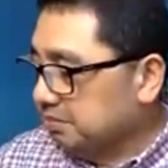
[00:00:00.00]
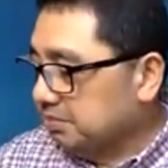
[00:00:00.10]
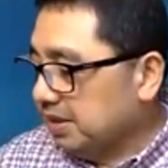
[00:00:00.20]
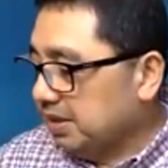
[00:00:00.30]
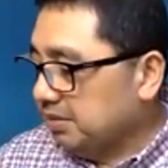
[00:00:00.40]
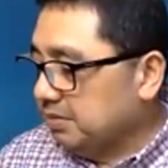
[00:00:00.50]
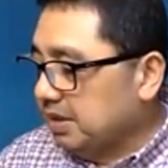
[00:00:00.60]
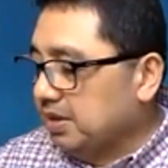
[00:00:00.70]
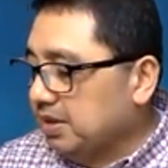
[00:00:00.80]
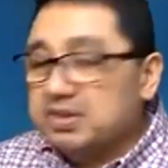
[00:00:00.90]
Okay.
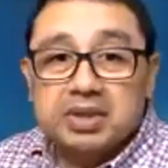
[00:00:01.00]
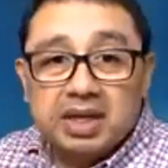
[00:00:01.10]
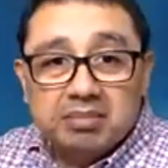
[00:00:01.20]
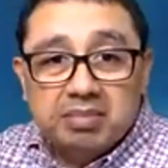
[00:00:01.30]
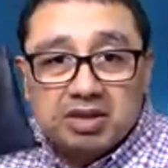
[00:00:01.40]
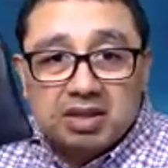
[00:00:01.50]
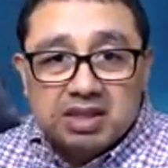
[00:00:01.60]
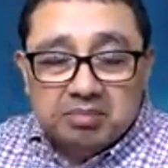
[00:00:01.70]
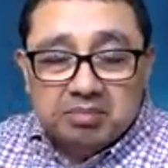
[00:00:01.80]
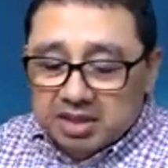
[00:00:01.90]
So they're about the
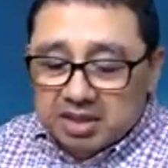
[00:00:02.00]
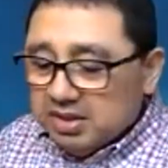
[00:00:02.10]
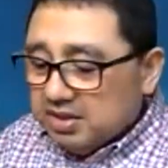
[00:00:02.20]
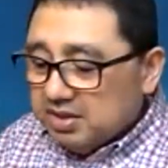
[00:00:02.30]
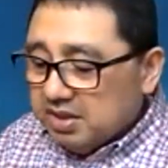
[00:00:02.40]
same price range.